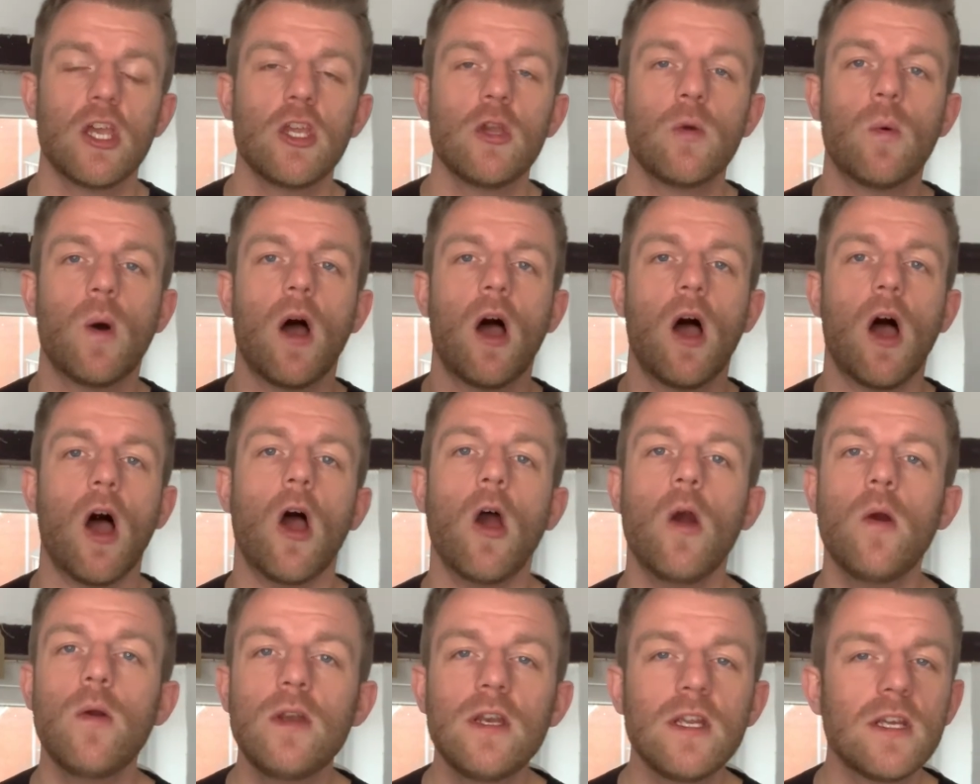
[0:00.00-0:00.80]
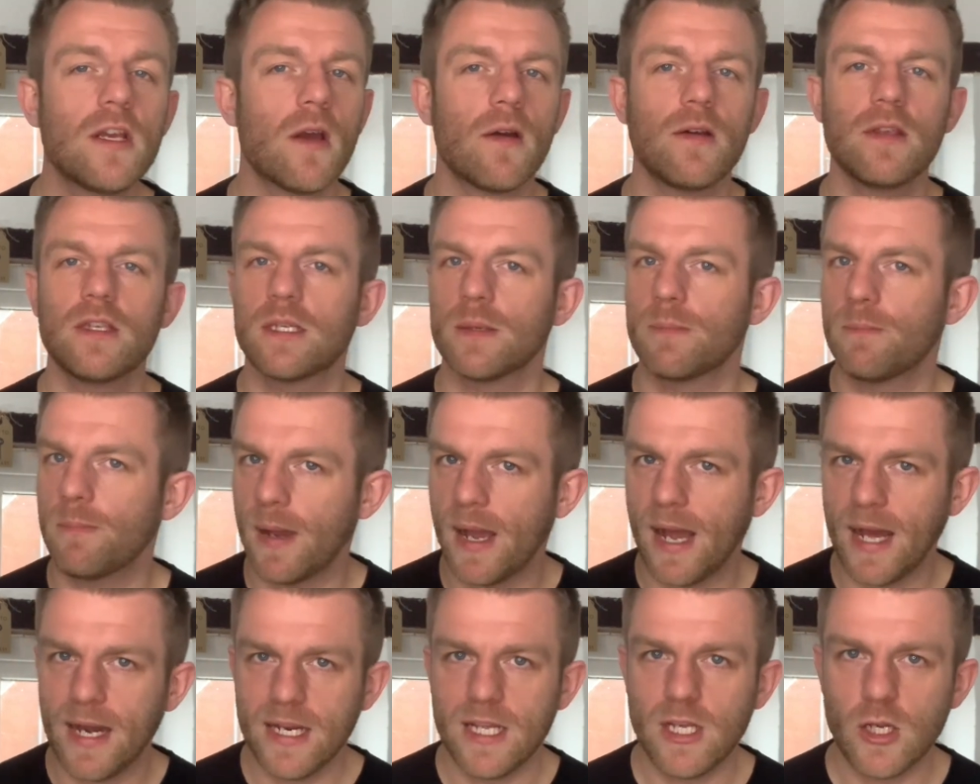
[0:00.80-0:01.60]
you are only going to
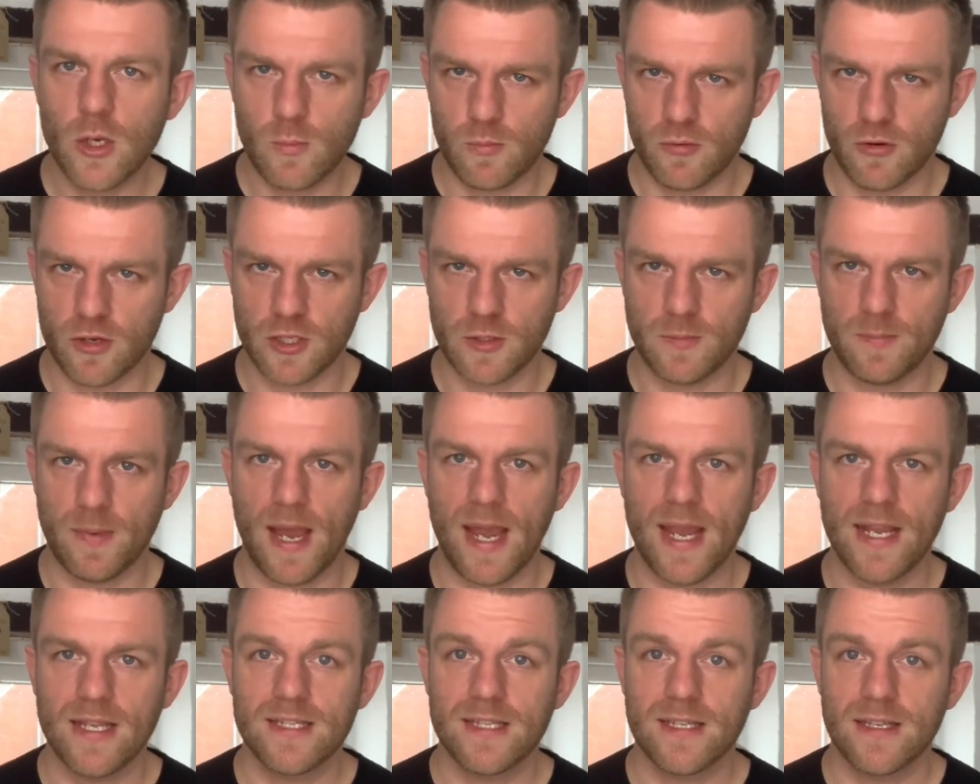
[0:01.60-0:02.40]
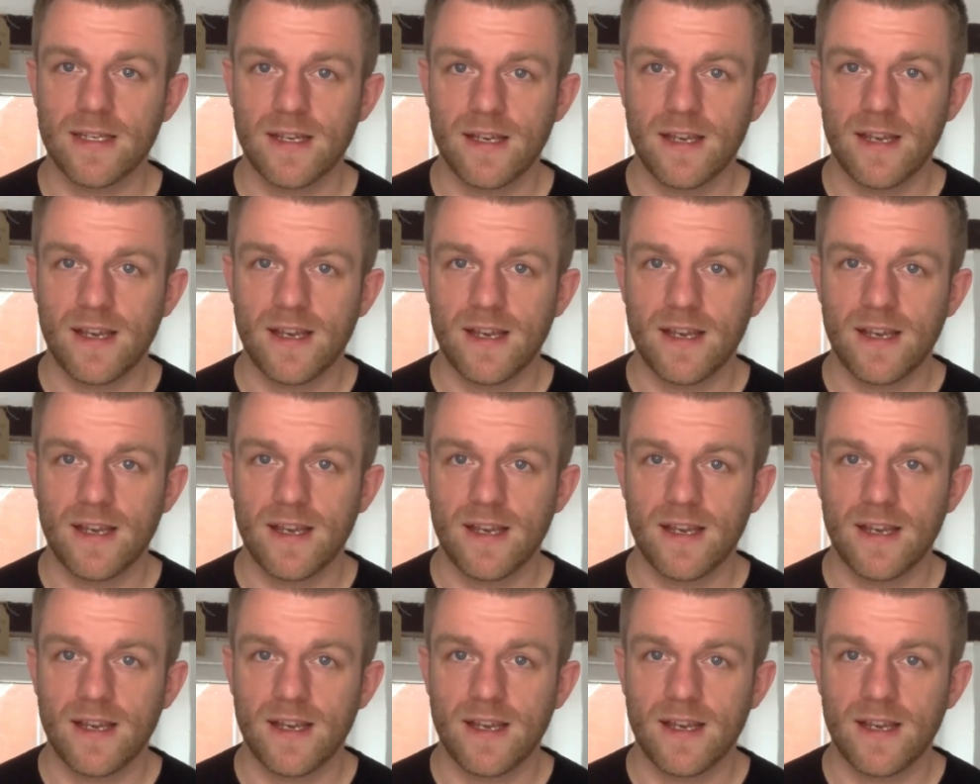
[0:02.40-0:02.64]
panic your prospect